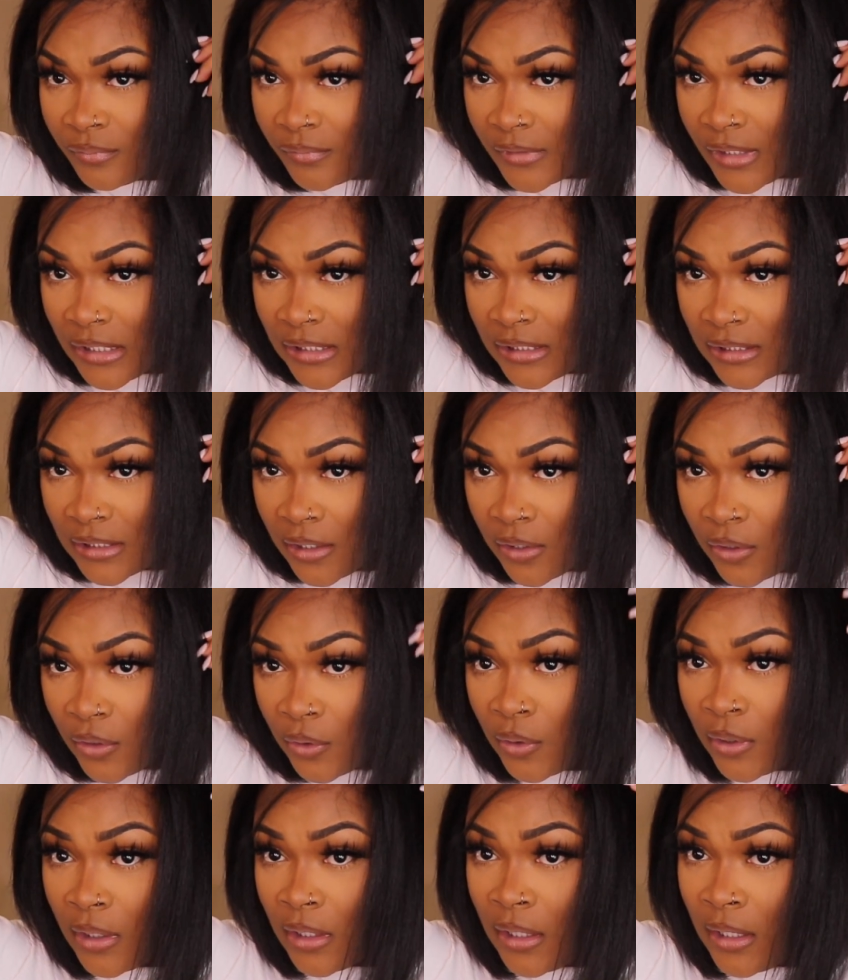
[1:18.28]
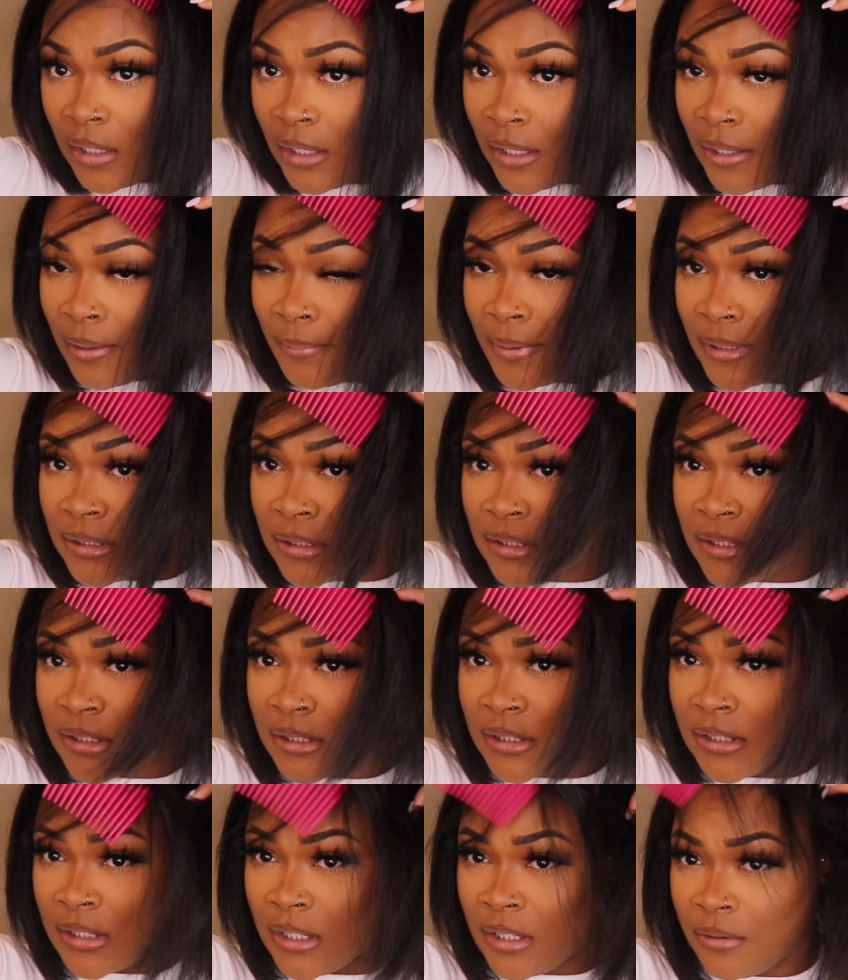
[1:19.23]
So I'm about to
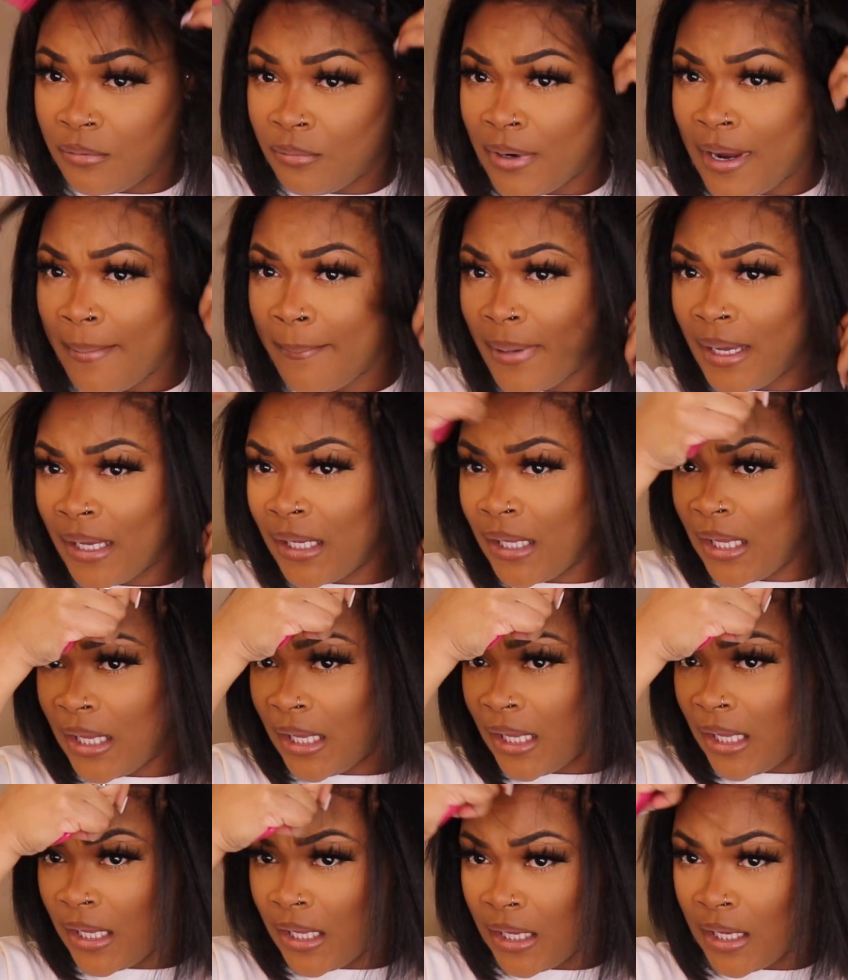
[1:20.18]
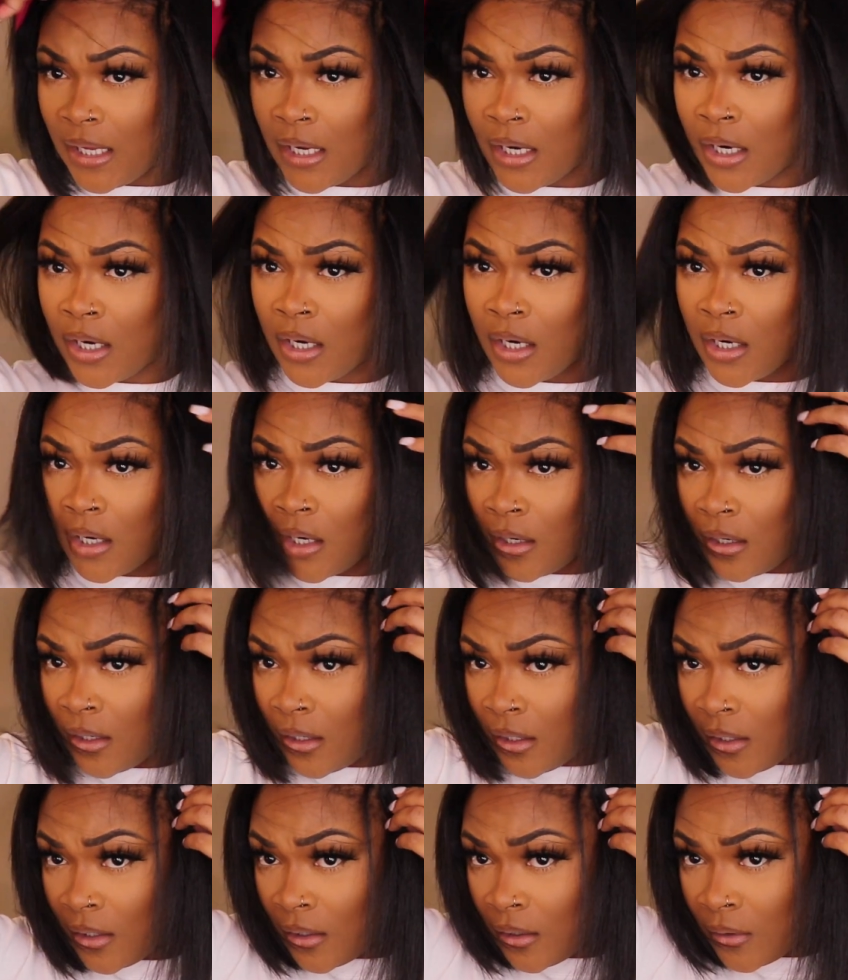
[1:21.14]
just unwrap my hair
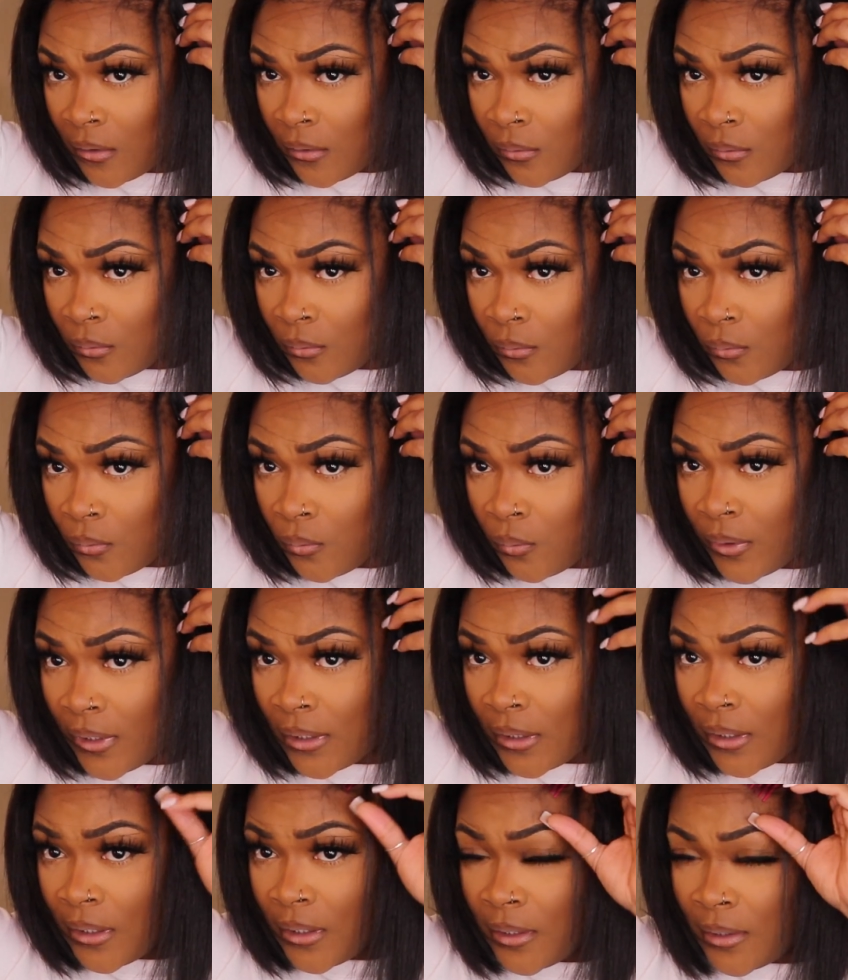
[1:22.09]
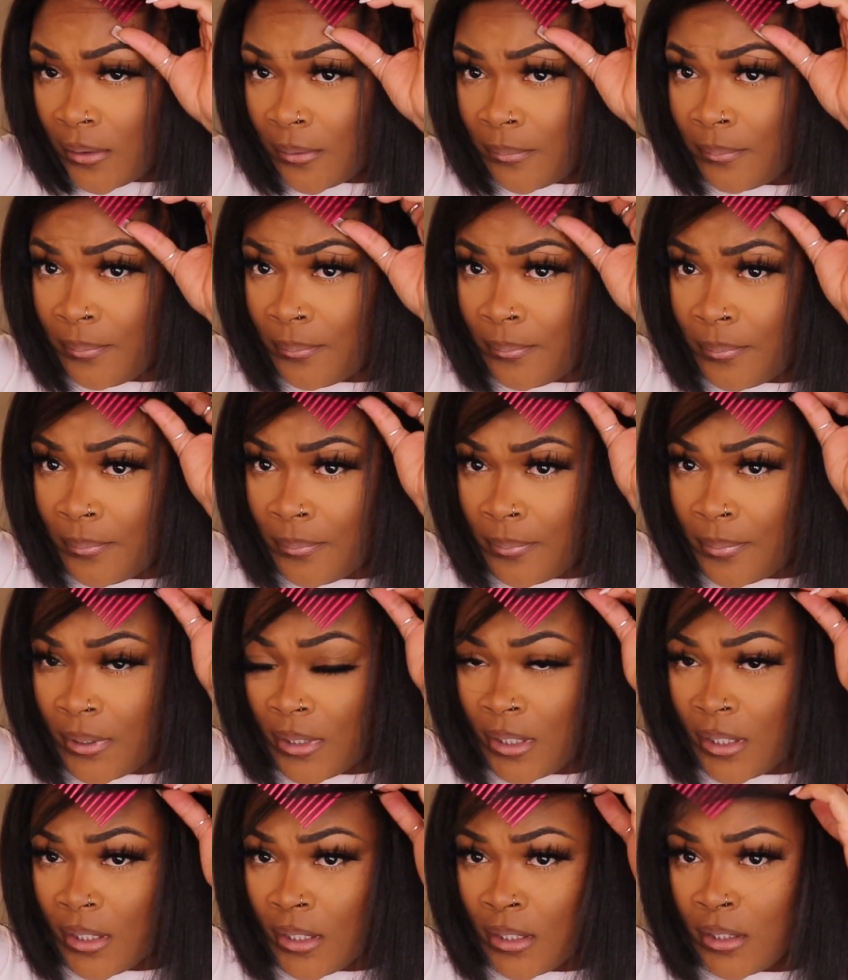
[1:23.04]
with a
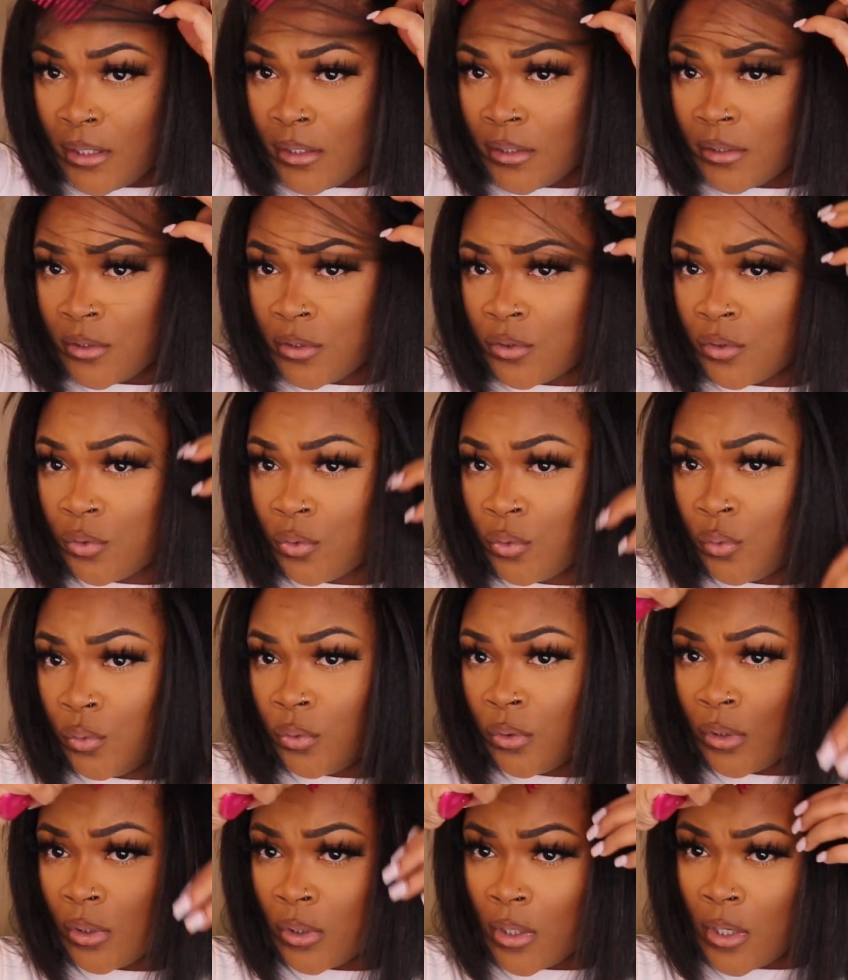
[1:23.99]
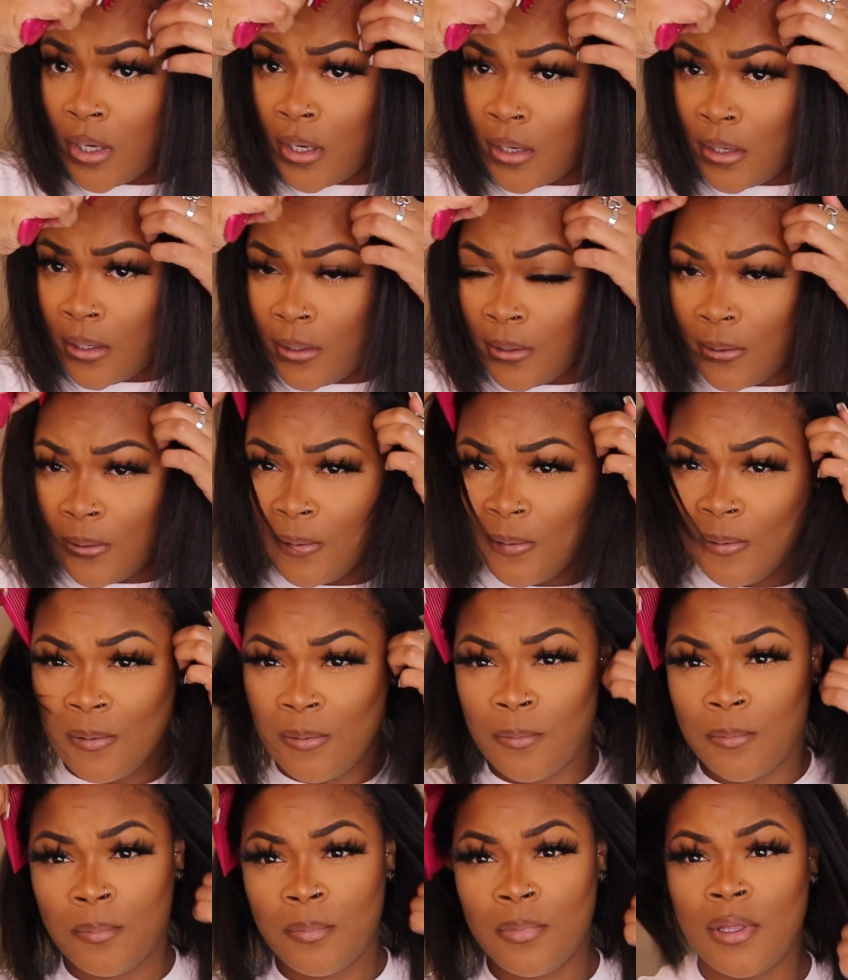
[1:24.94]
big tooth
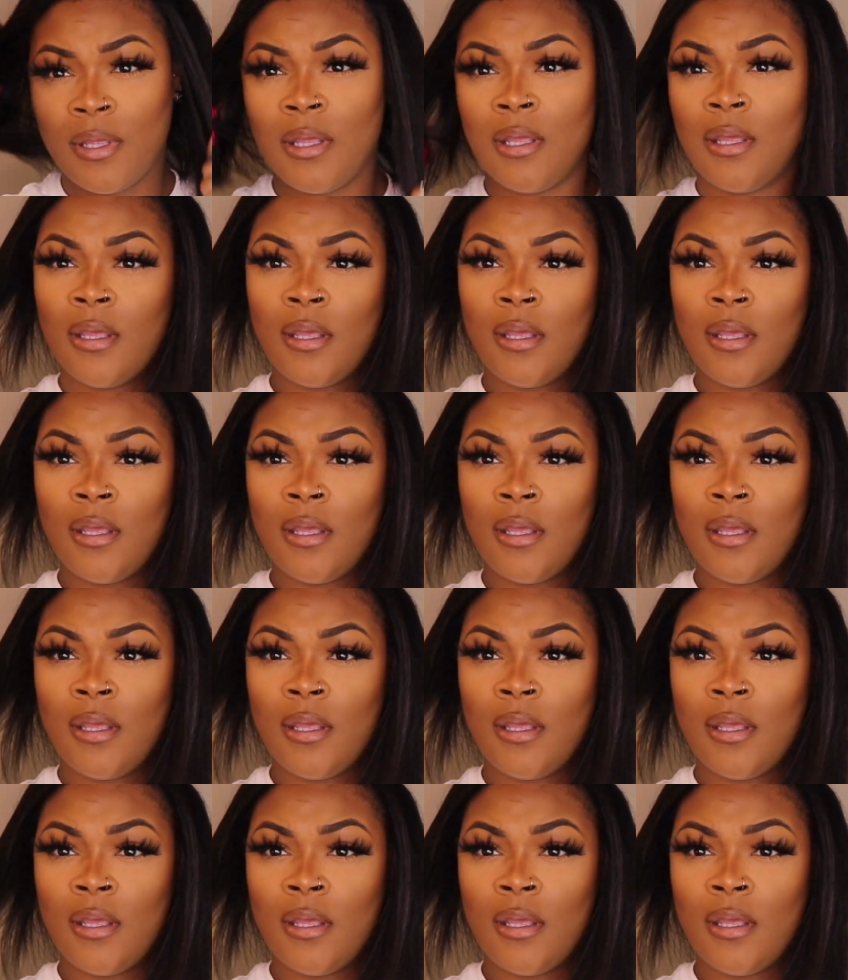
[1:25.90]
comb.